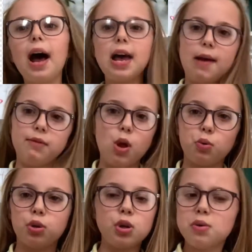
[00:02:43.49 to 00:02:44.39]
I have no
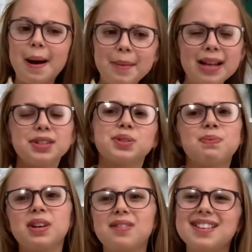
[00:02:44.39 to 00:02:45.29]
clue. I might just
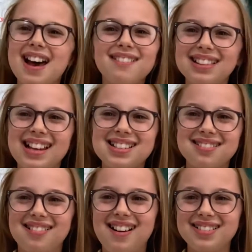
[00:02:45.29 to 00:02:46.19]
figure it out
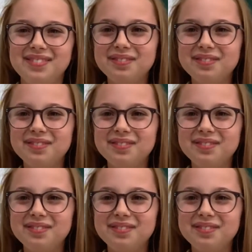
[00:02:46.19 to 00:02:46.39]
later on.